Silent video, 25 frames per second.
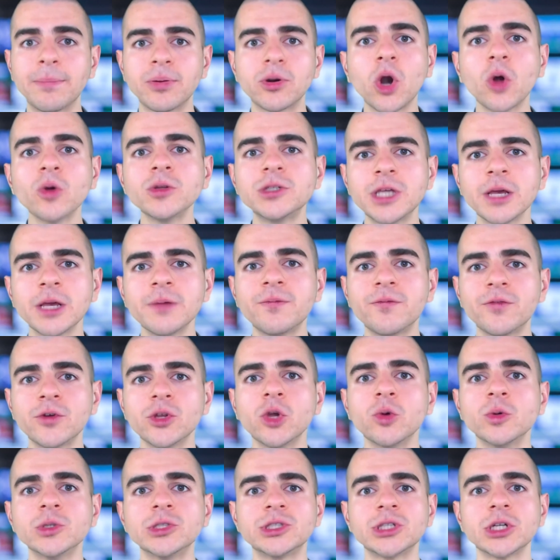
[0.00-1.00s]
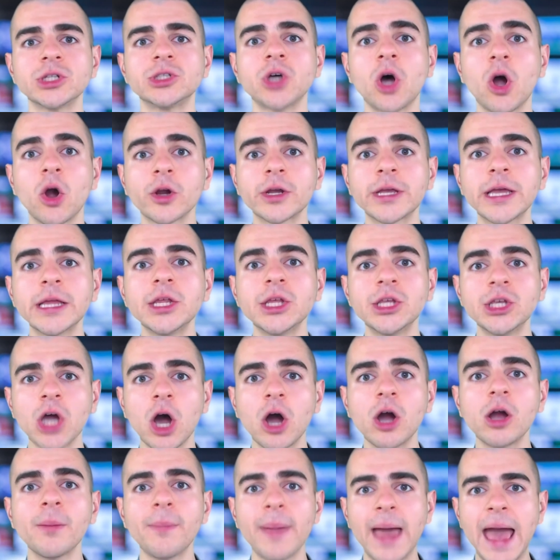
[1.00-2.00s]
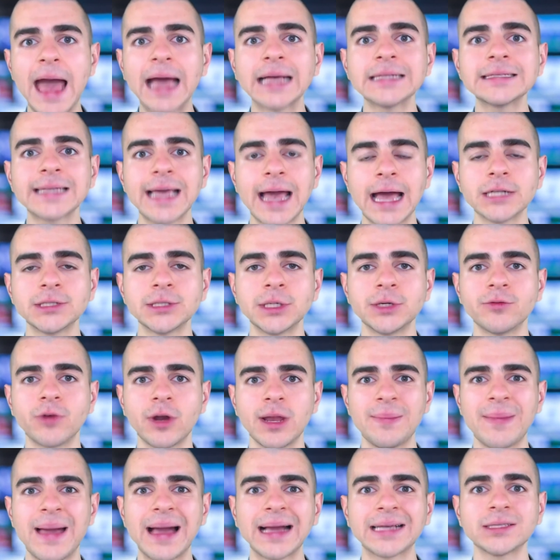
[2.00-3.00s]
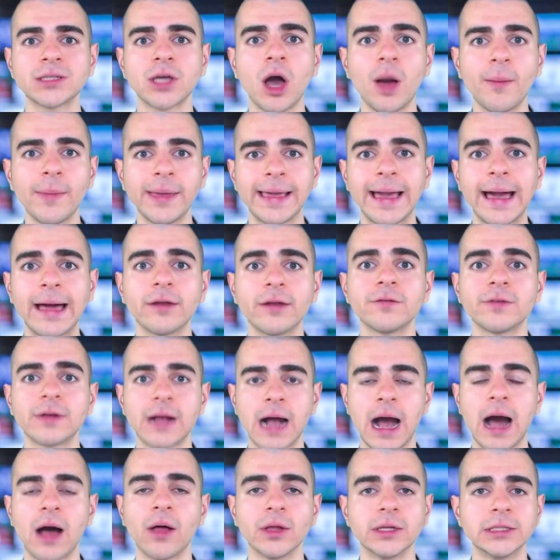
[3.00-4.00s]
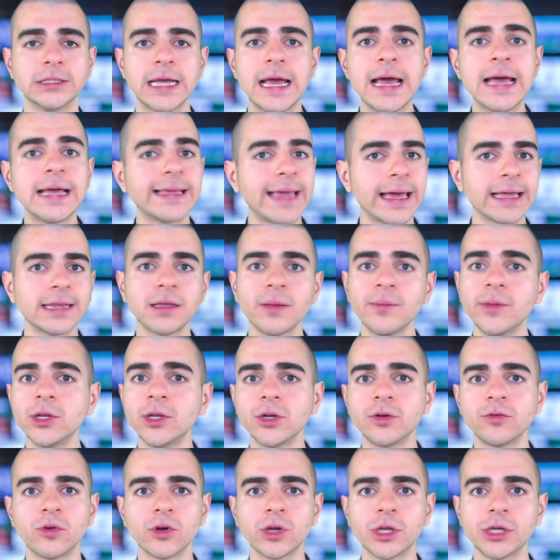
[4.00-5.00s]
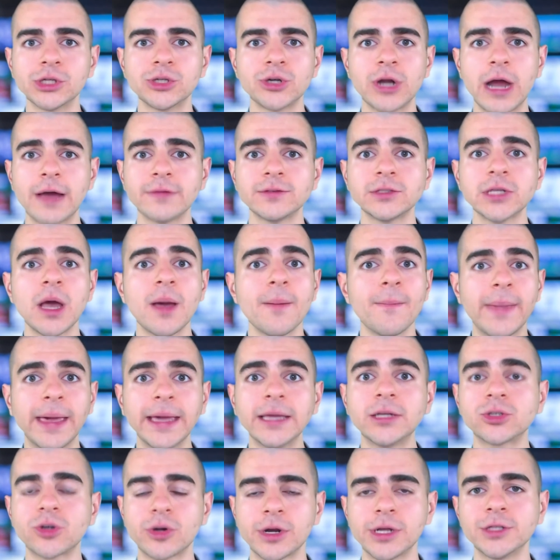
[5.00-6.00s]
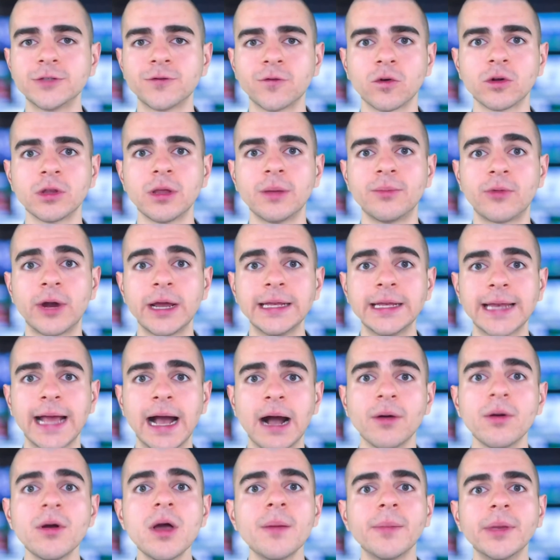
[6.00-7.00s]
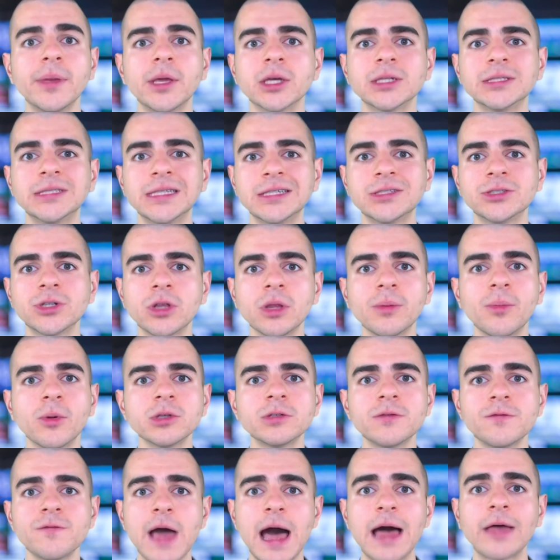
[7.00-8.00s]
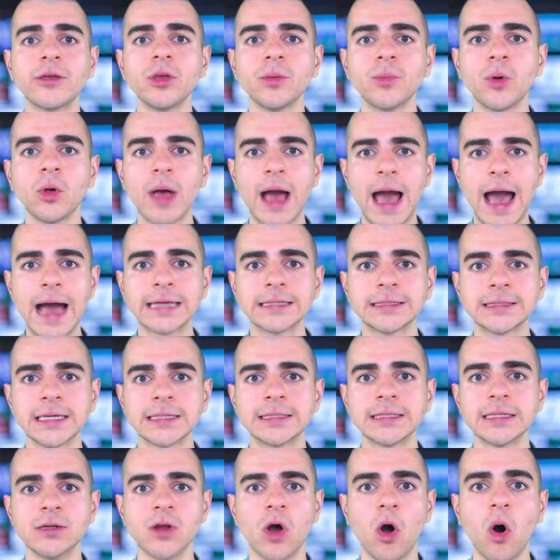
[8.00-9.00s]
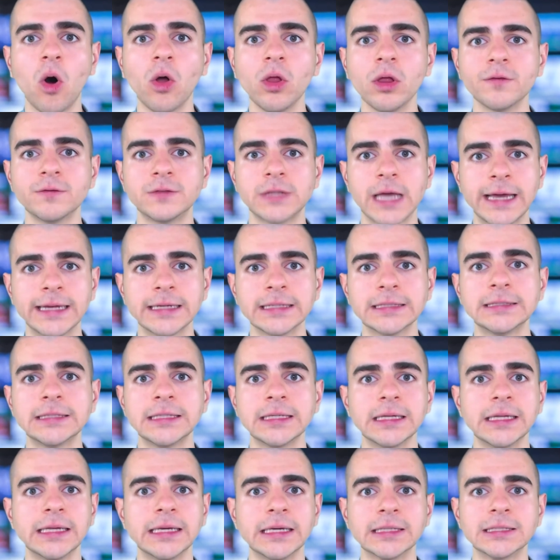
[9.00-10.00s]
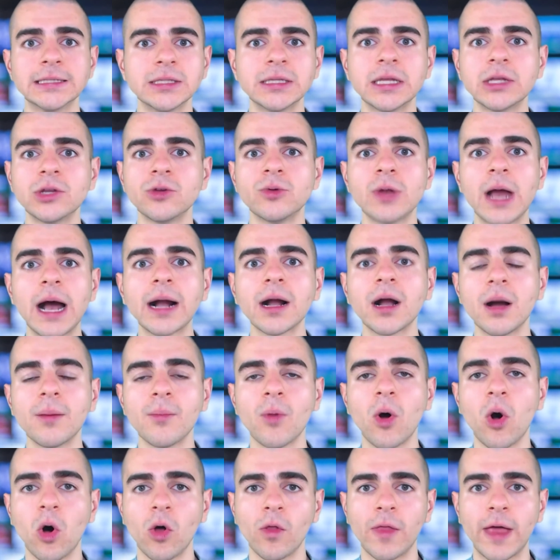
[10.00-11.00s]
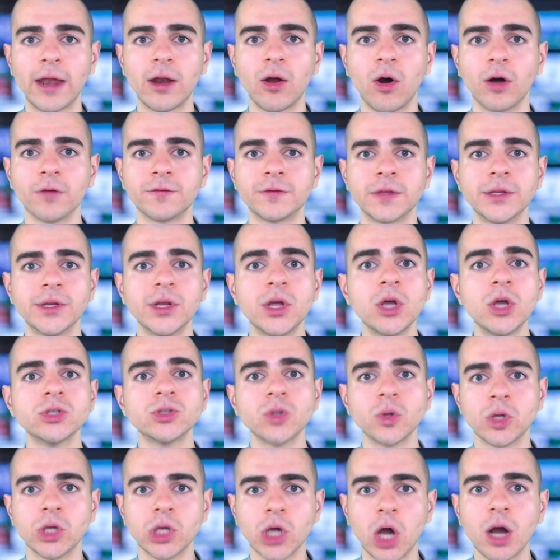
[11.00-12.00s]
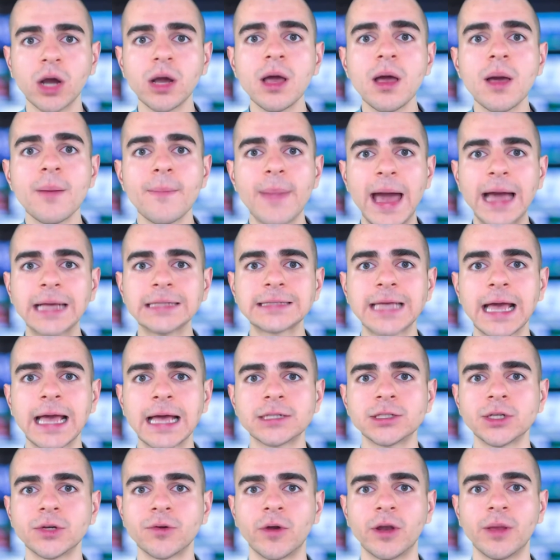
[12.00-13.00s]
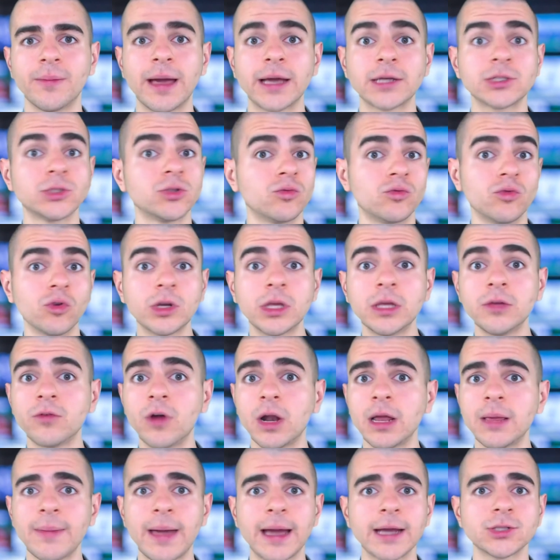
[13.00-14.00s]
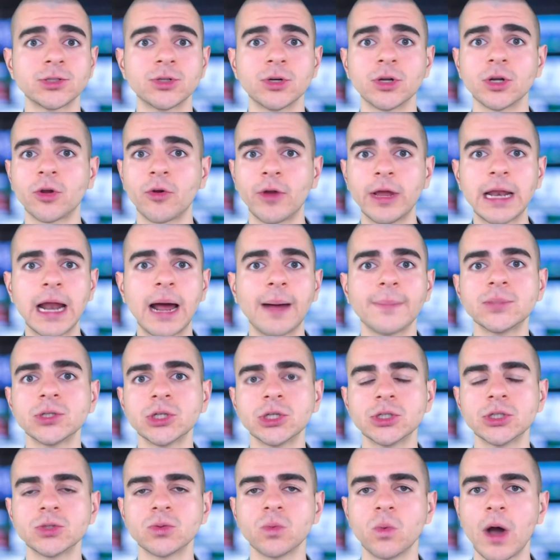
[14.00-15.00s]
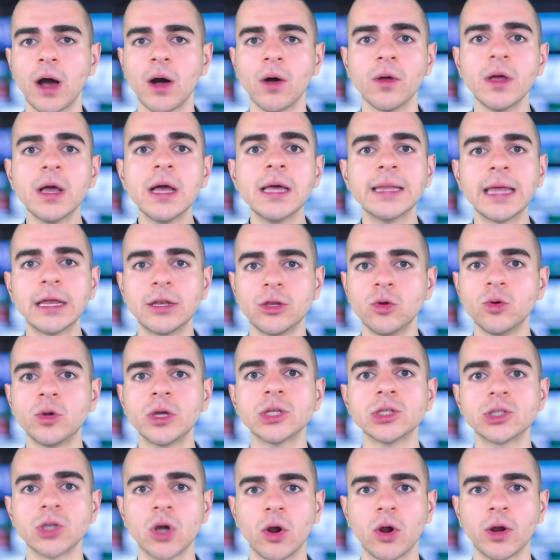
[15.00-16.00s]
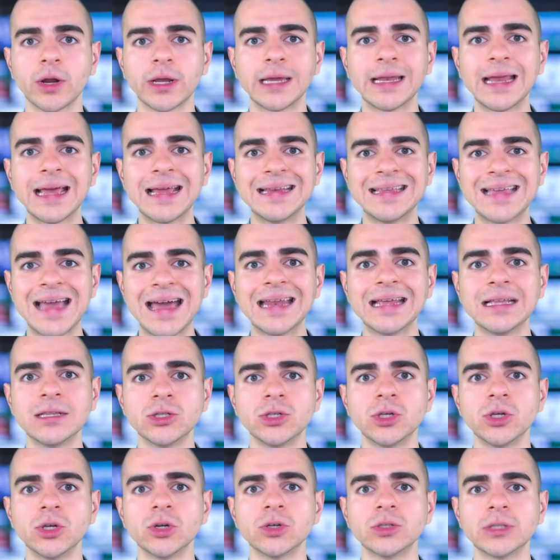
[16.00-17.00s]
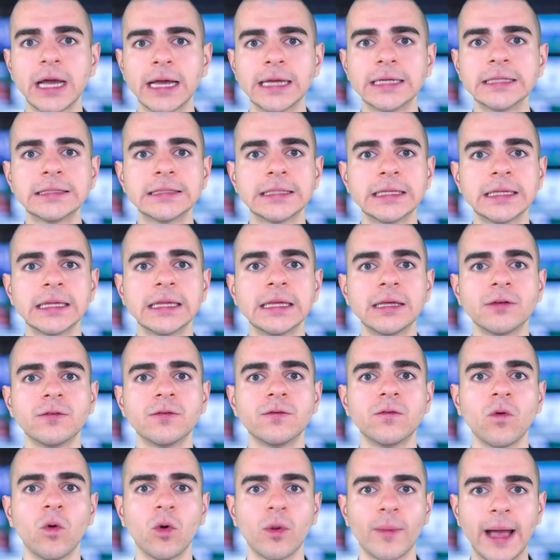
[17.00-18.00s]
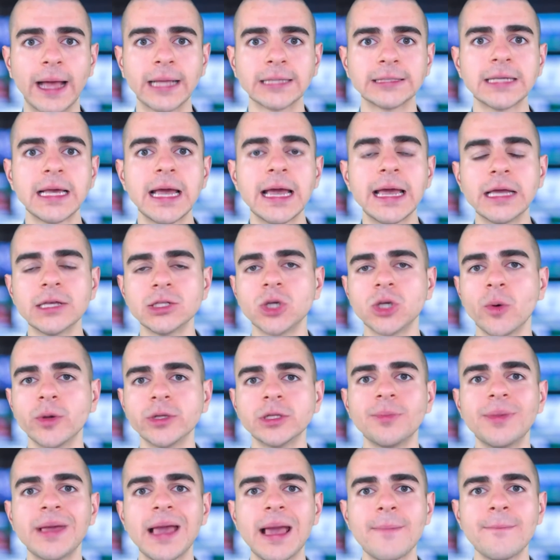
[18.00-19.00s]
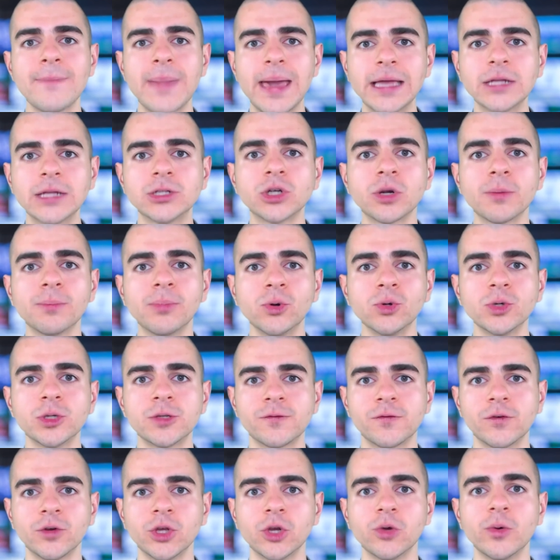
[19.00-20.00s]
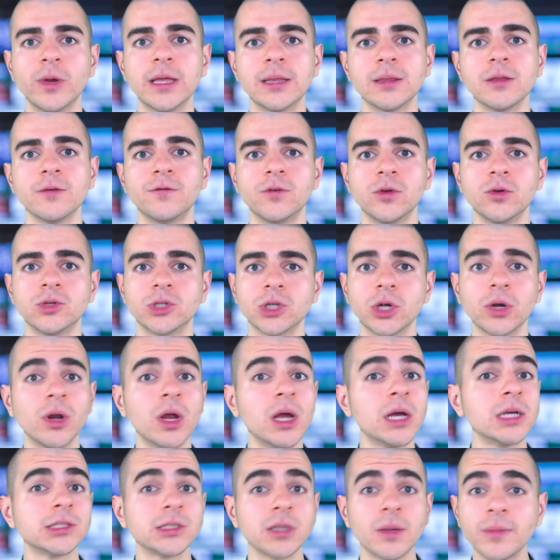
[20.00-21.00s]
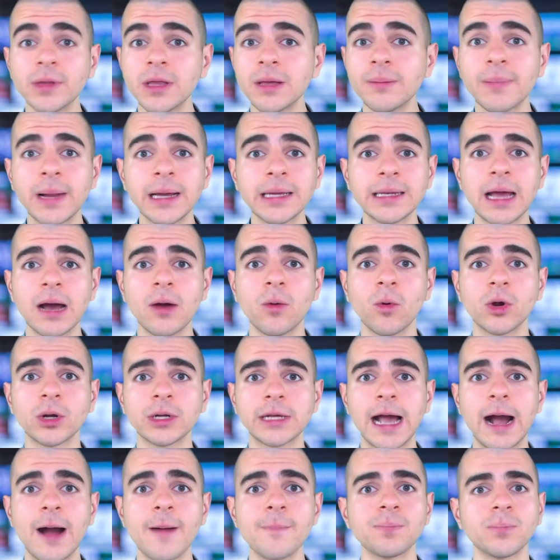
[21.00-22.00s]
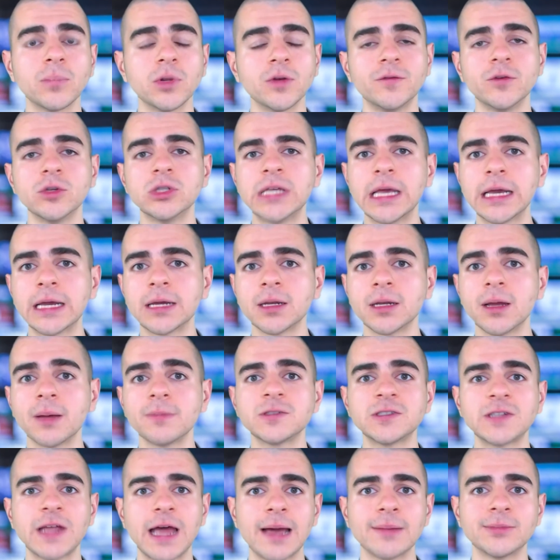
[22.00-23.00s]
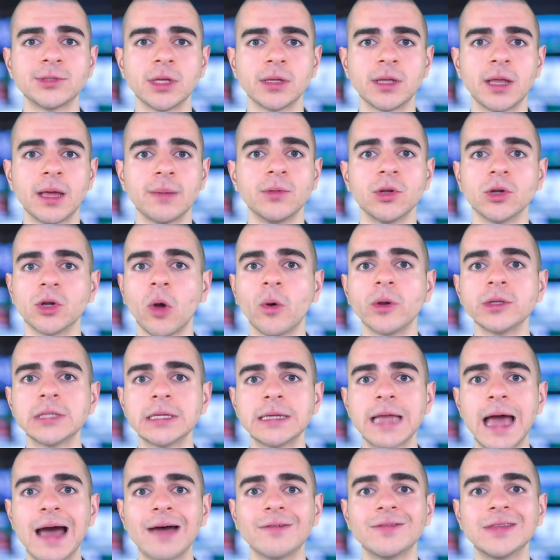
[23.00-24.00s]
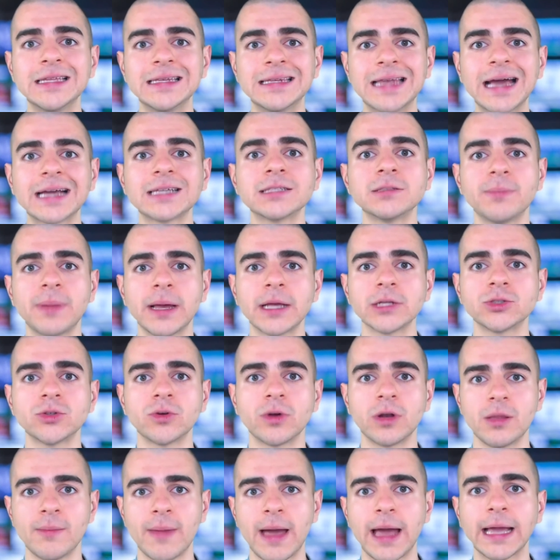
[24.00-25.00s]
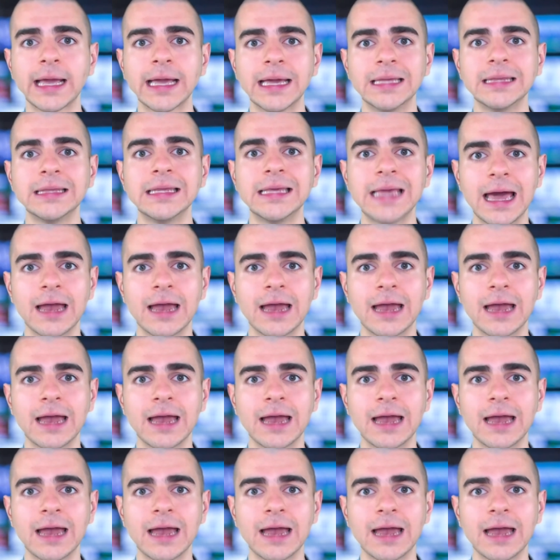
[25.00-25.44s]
pro tip for you is to target young pass-catching running backs coming out of college. Get them in your rookie drafts, make trades for them right now, because these are the most valuable assets in all of Dynasty Leagues, and they do not come all that often. So young pass-catching running backs, rookie running backs are a great option as well that you can target and get into your Dynasty League formats is going to be a major boost for you in the future. Some of them might not work out, but if you take enough stabs on them, you're going to have the next best running back in the